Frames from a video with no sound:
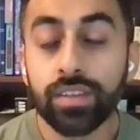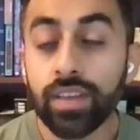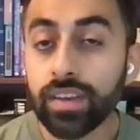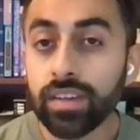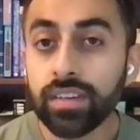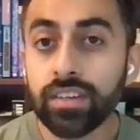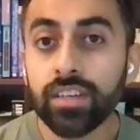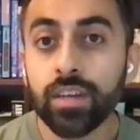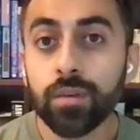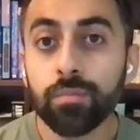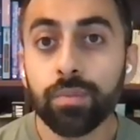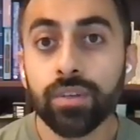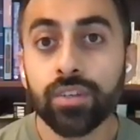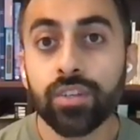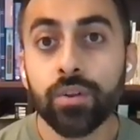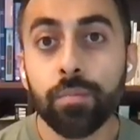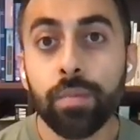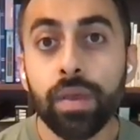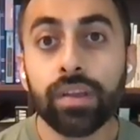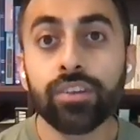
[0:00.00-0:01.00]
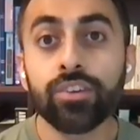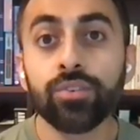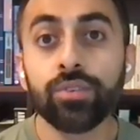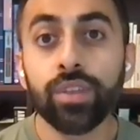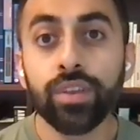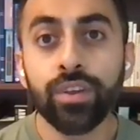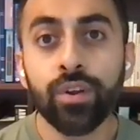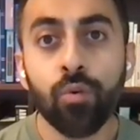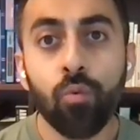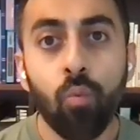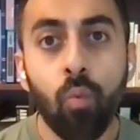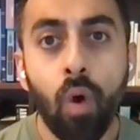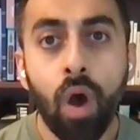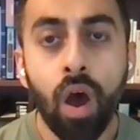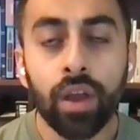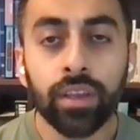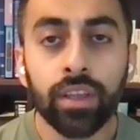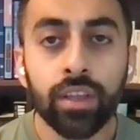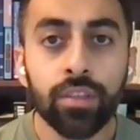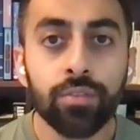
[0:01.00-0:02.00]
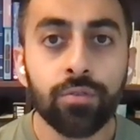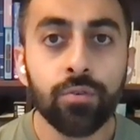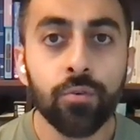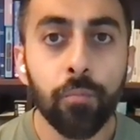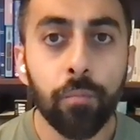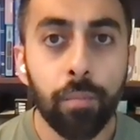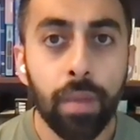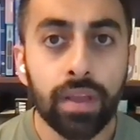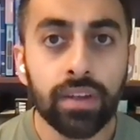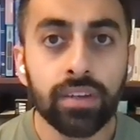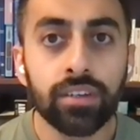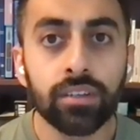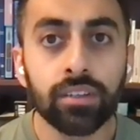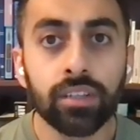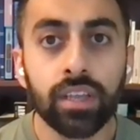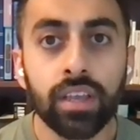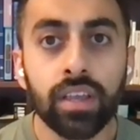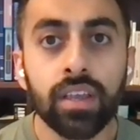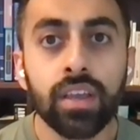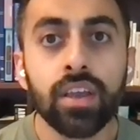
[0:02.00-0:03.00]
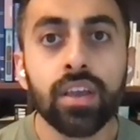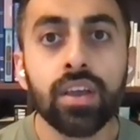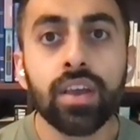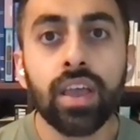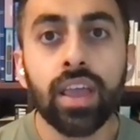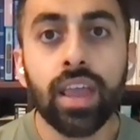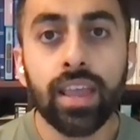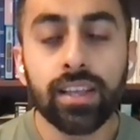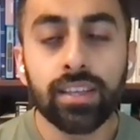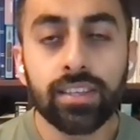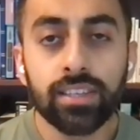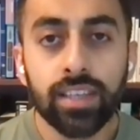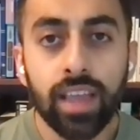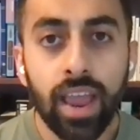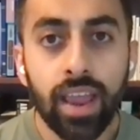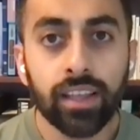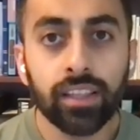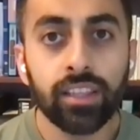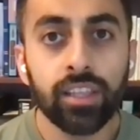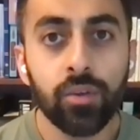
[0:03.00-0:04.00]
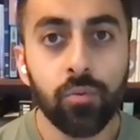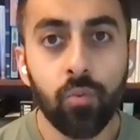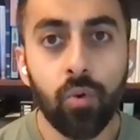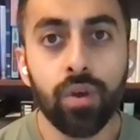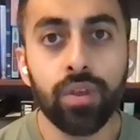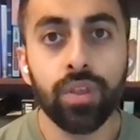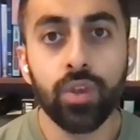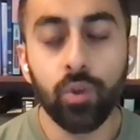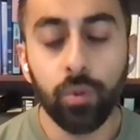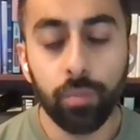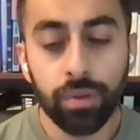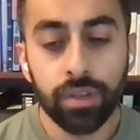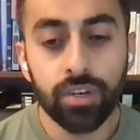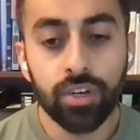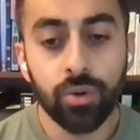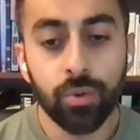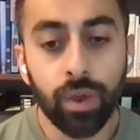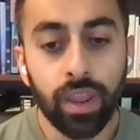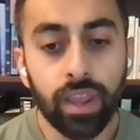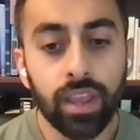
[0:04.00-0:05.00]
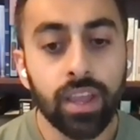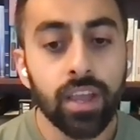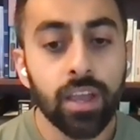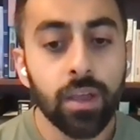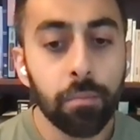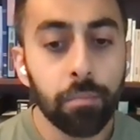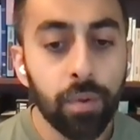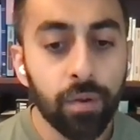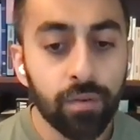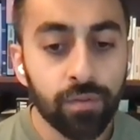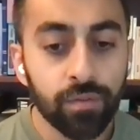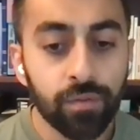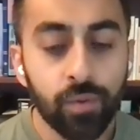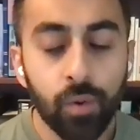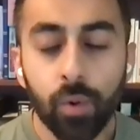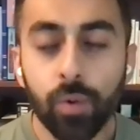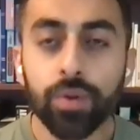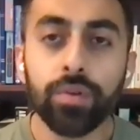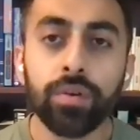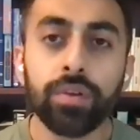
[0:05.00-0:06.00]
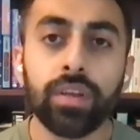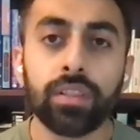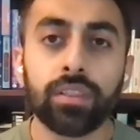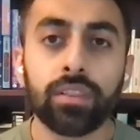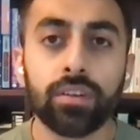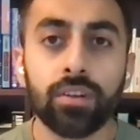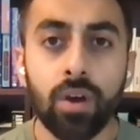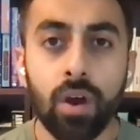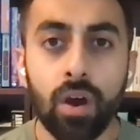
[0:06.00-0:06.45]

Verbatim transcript: second tip is to make sure that you're walking through mentally exactly what you'll be doing before you get